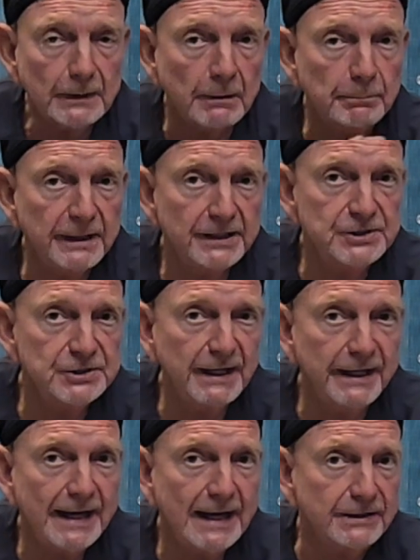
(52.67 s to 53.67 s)
big
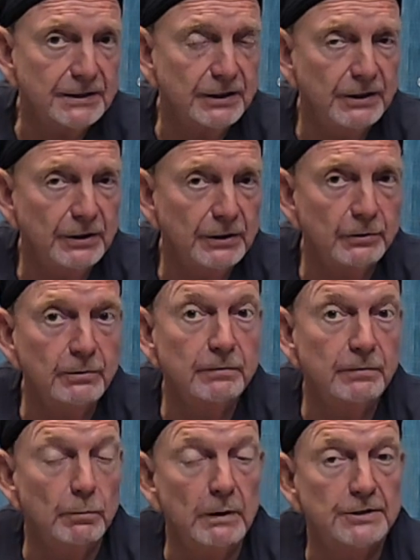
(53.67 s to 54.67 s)
shout out to you
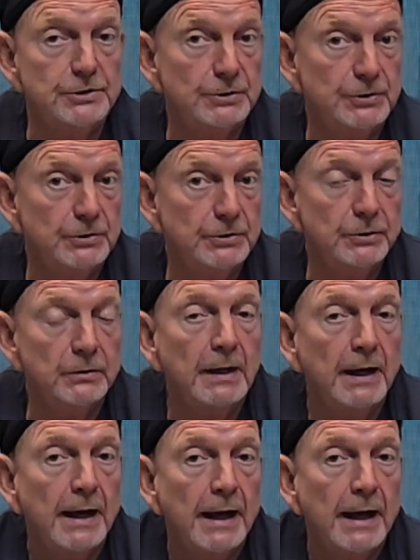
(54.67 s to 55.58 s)
for what you do.